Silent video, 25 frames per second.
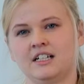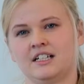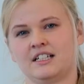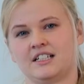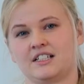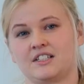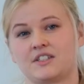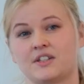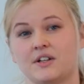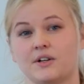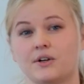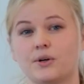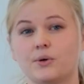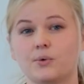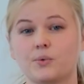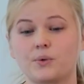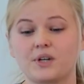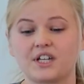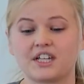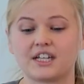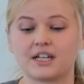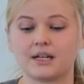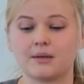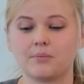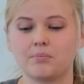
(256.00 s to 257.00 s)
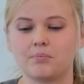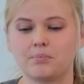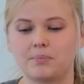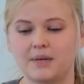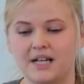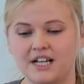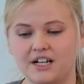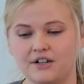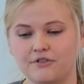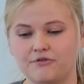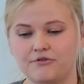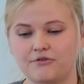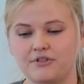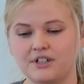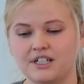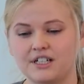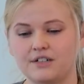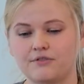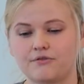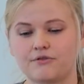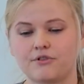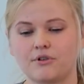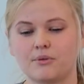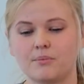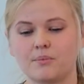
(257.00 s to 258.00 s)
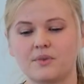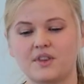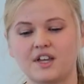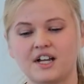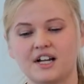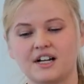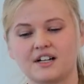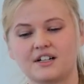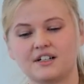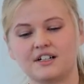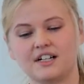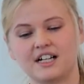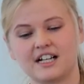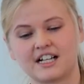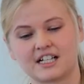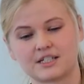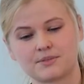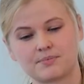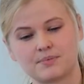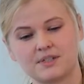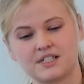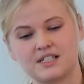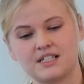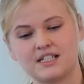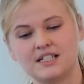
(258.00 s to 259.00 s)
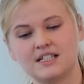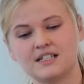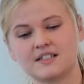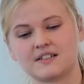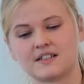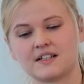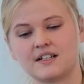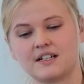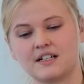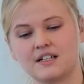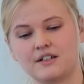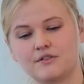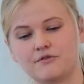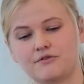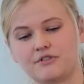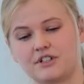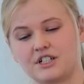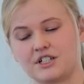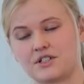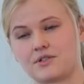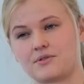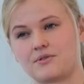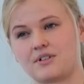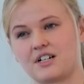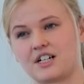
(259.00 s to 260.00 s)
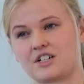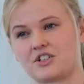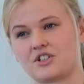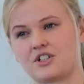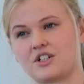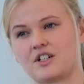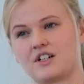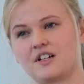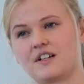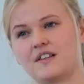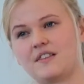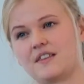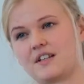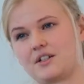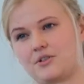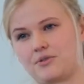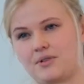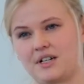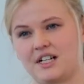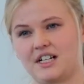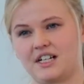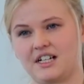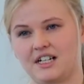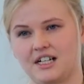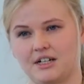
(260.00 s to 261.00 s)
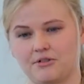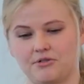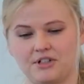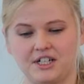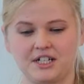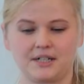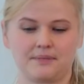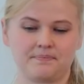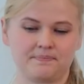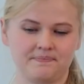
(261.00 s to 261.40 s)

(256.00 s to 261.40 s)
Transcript: And so we can benefit from their expertise and infrastructure in the training area.